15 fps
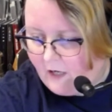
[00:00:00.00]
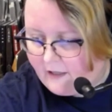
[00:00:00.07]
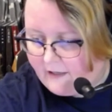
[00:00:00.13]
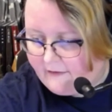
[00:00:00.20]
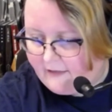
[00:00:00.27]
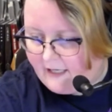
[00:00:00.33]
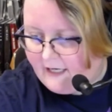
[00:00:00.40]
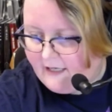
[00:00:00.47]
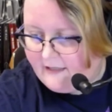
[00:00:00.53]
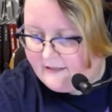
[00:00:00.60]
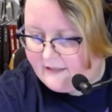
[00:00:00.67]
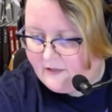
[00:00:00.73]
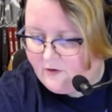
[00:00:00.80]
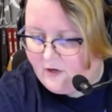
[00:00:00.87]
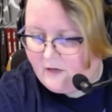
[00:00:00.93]
The heat is
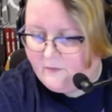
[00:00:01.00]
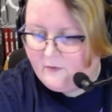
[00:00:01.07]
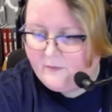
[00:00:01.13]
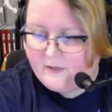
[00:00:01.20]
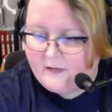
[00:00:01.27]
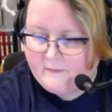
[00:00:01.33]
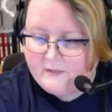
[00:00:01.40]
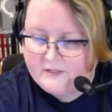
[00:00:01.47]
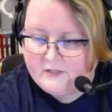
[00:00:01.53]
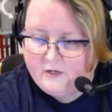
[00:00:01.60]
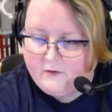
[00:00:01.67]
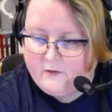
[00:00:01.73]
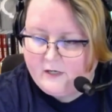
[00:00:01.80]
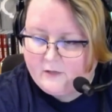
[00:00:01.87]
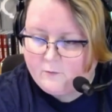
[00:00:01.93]
incredible, but I must go
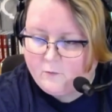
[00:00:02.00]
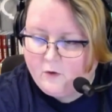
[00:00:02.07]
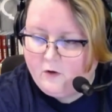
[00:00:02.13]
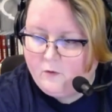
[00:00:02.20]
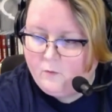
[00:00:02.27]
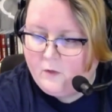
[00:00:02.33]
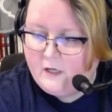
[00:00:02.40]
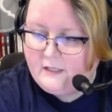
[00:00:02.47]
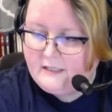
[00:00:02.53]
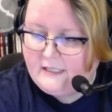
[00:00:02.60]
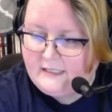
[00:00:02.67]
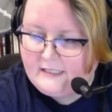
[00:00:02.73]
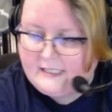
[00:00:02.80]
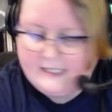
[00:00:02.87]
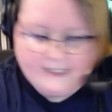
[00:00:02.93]
on. Roll 1d10.